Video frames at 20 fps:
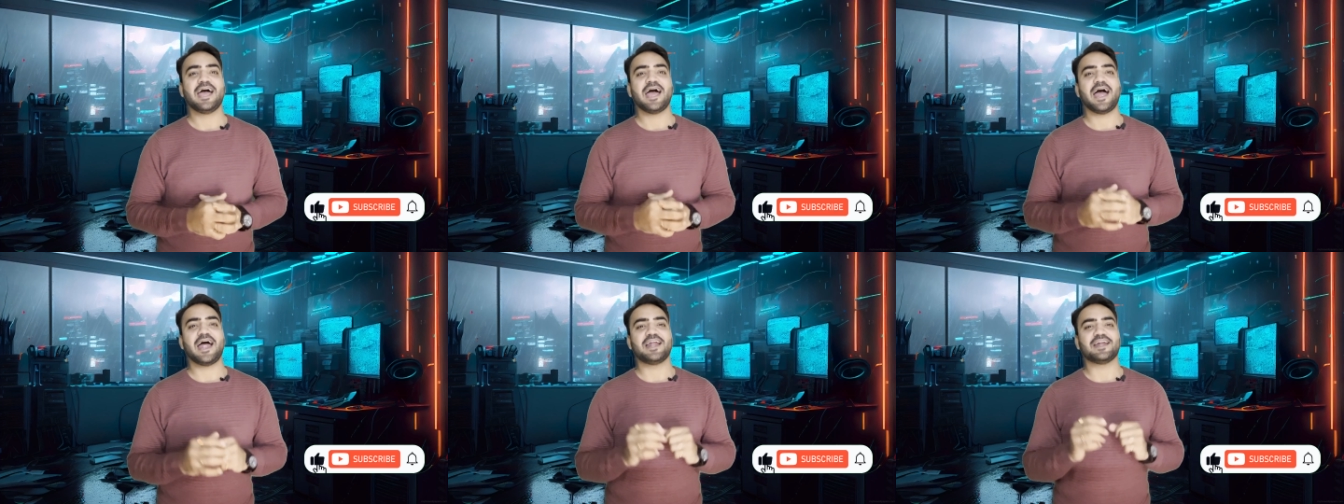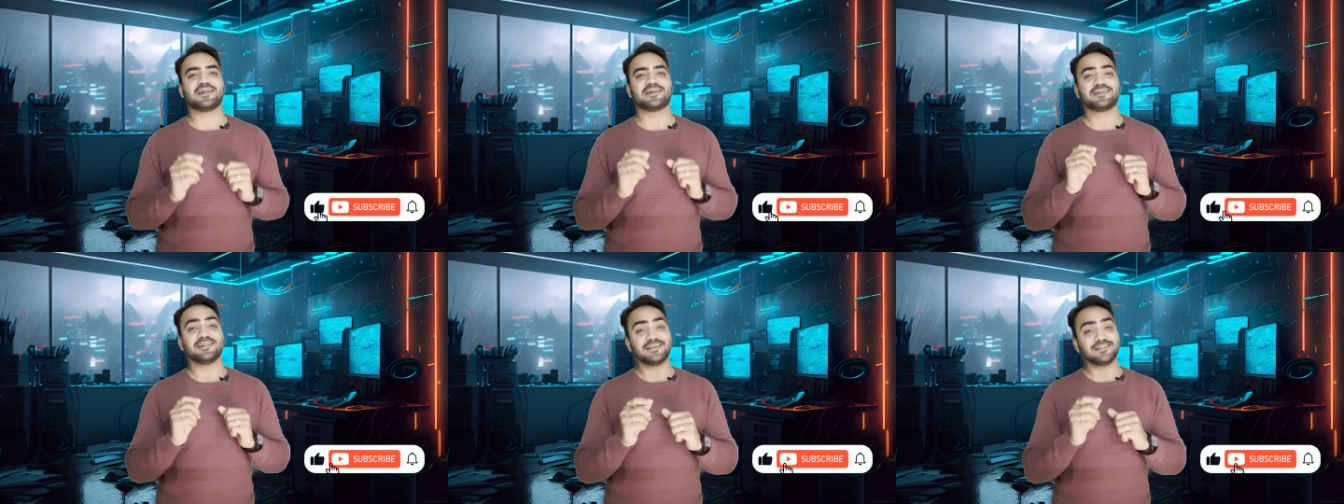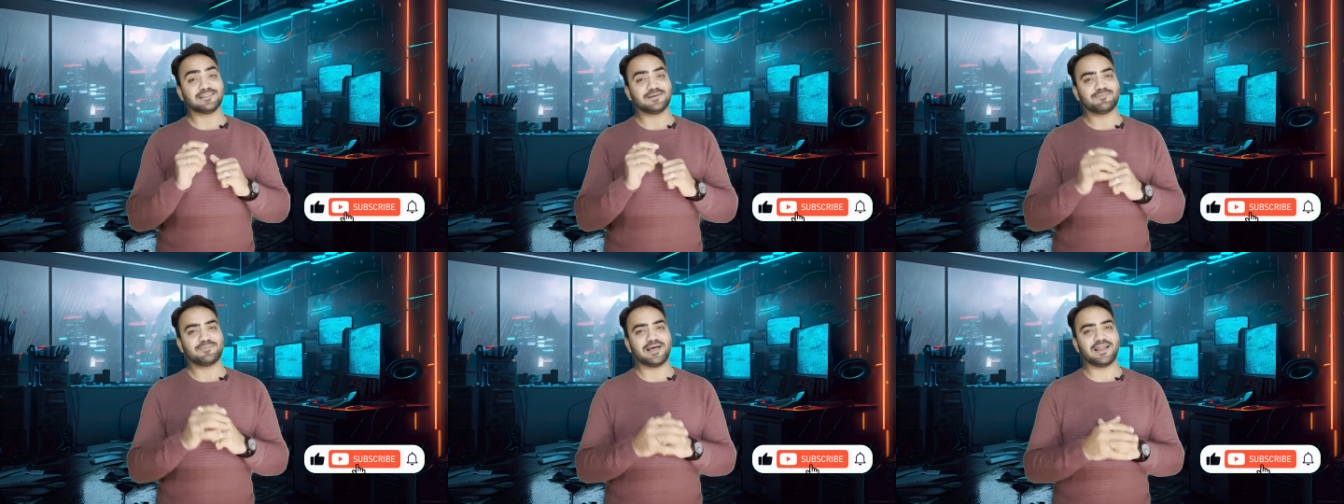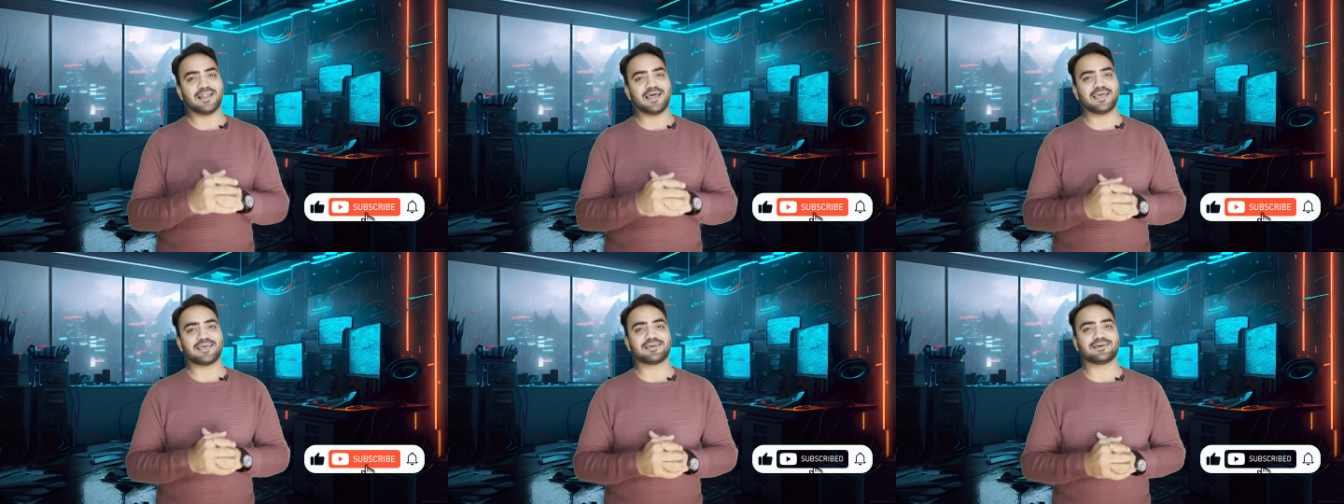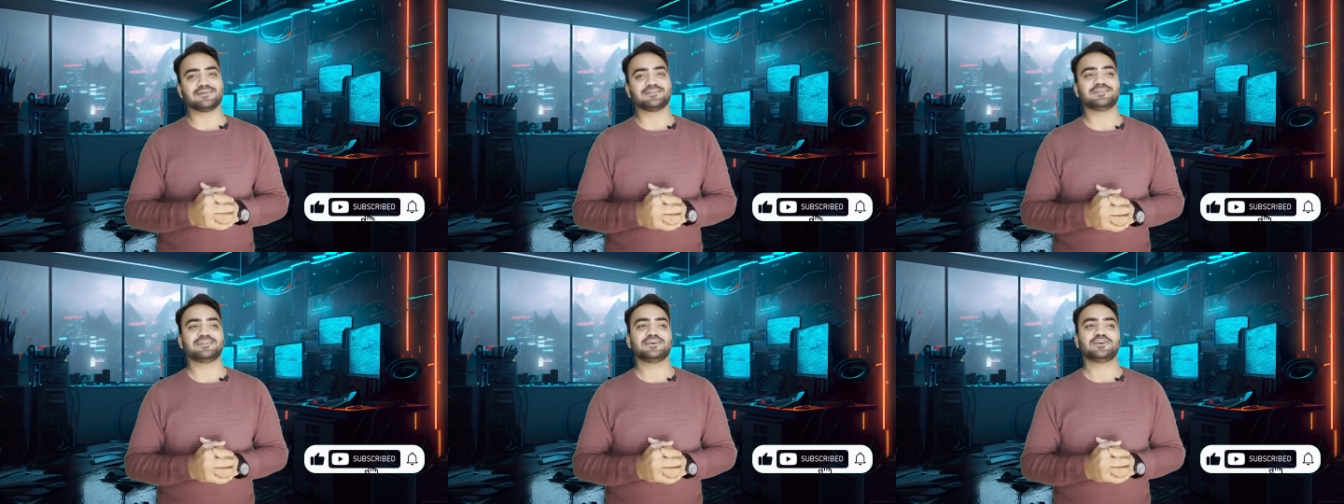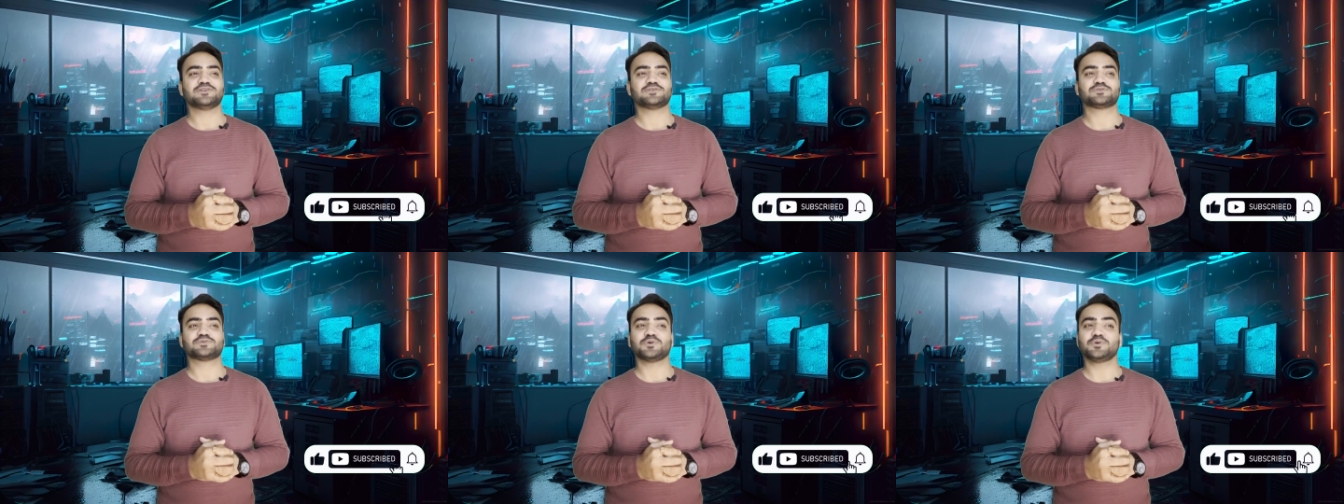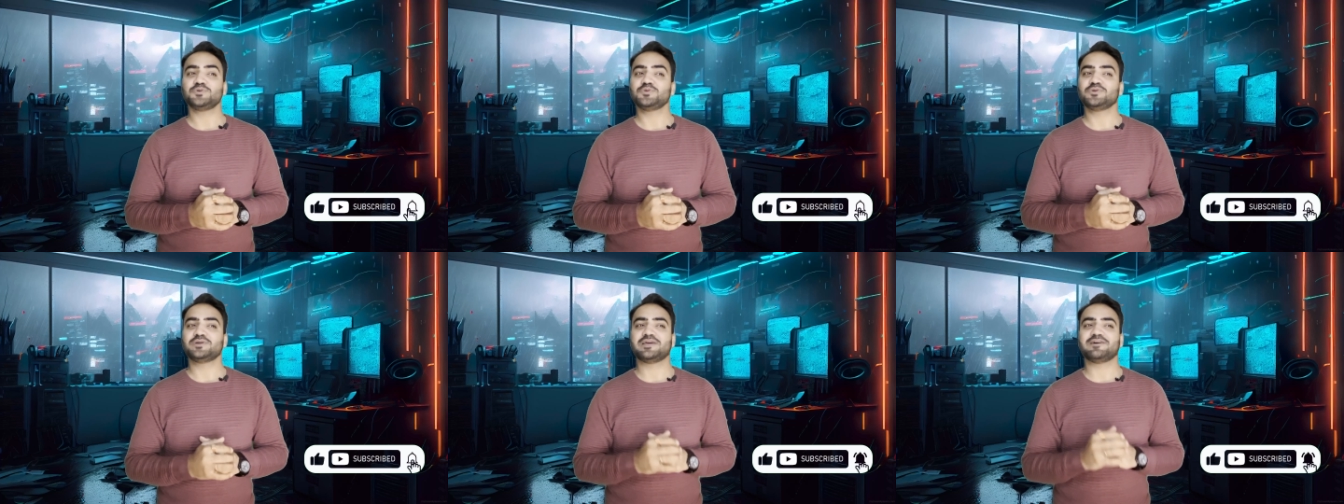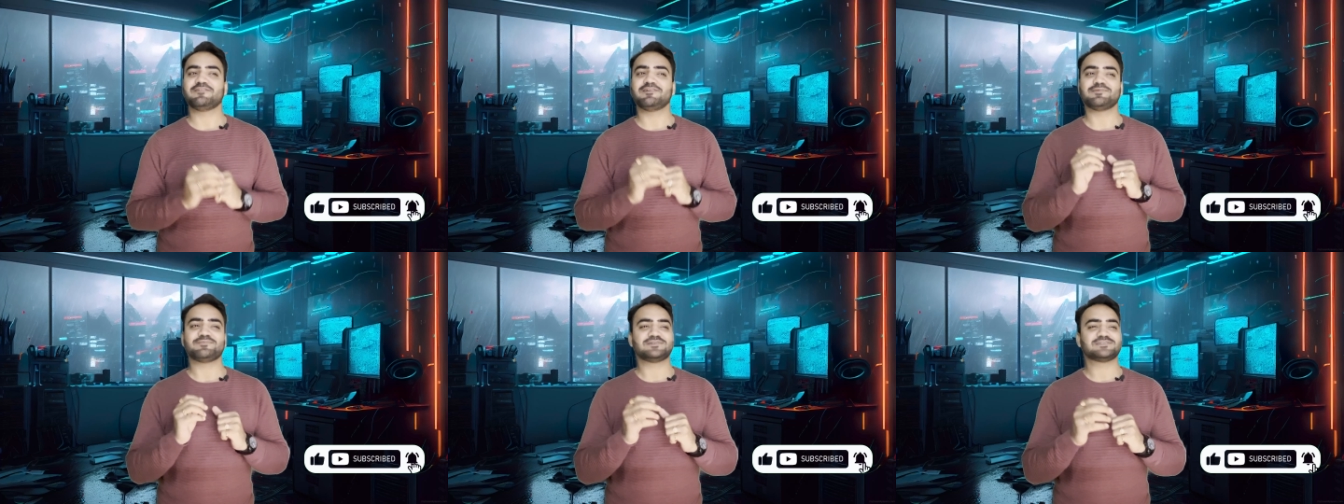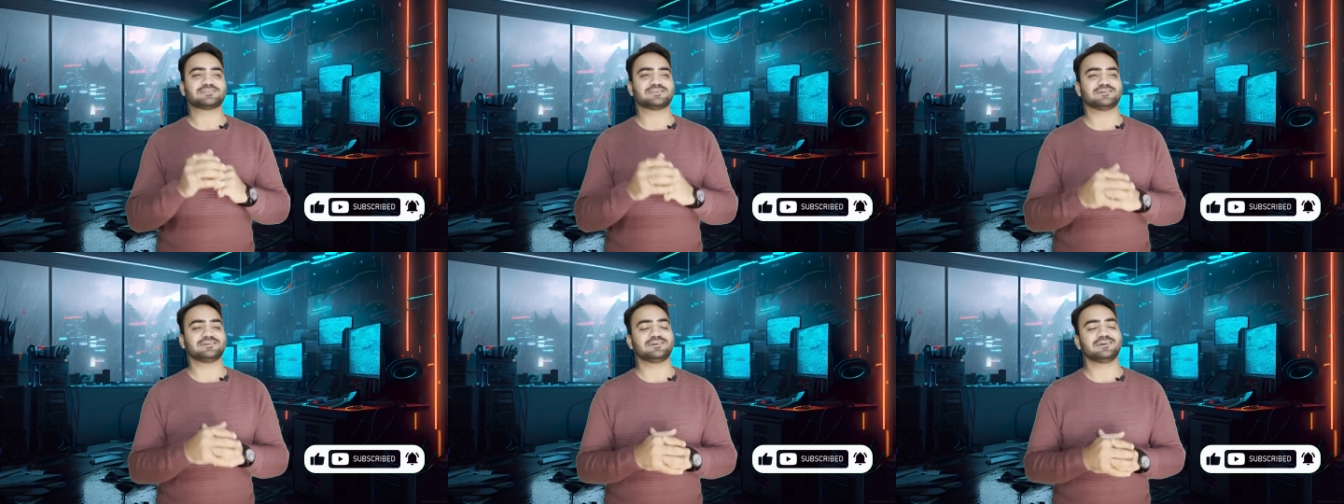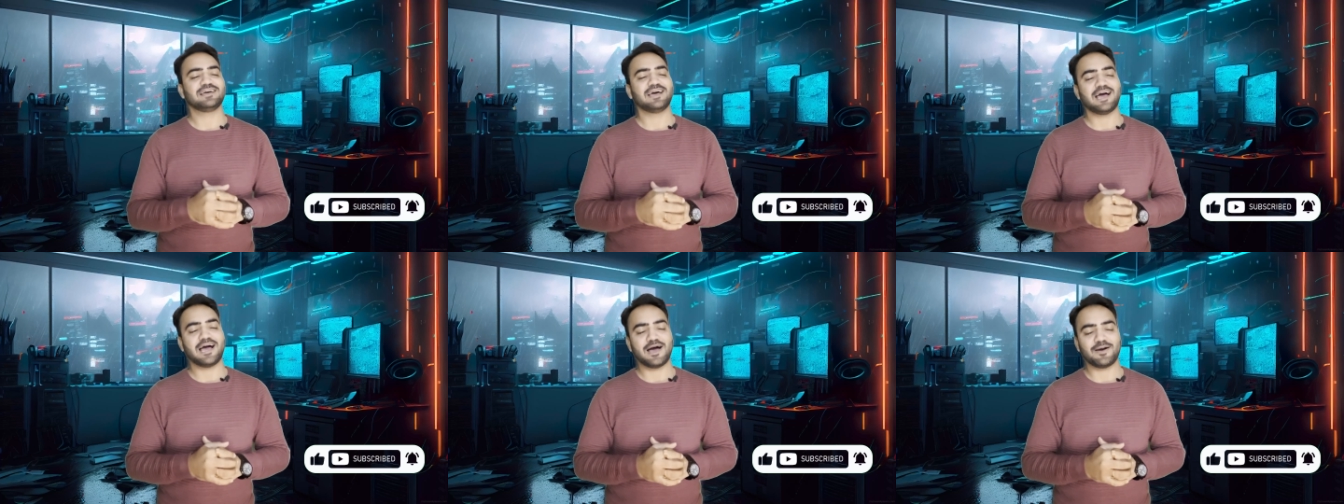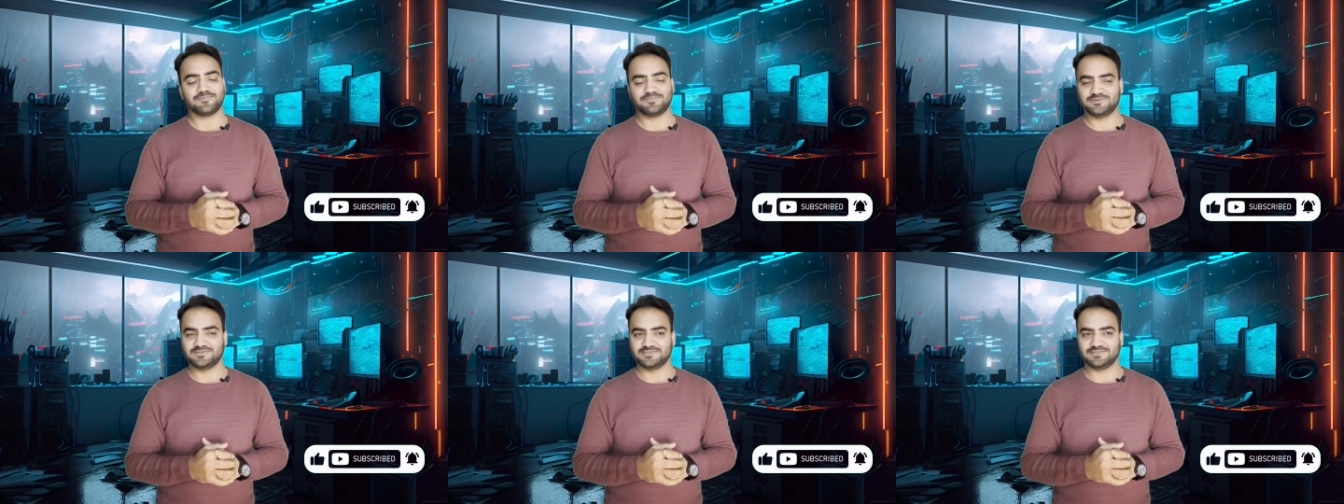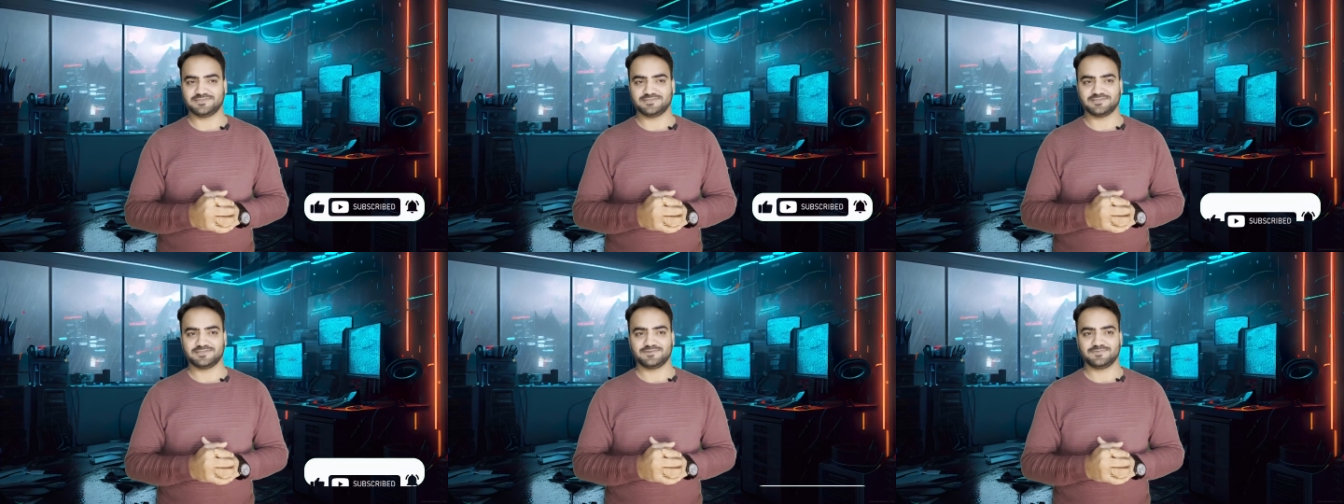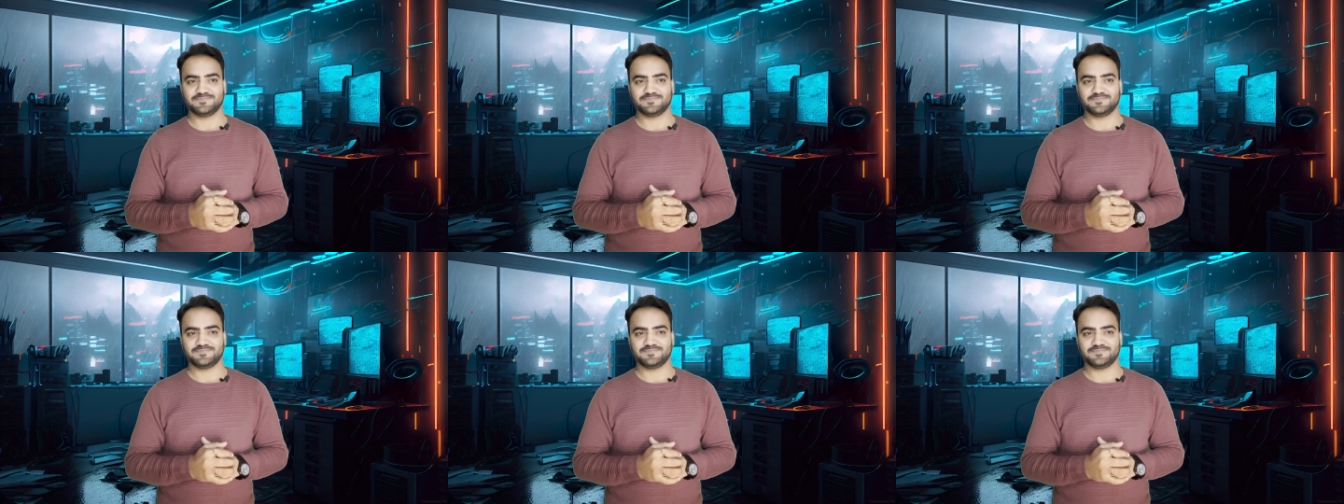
and ring the bell icon so you never miss a update.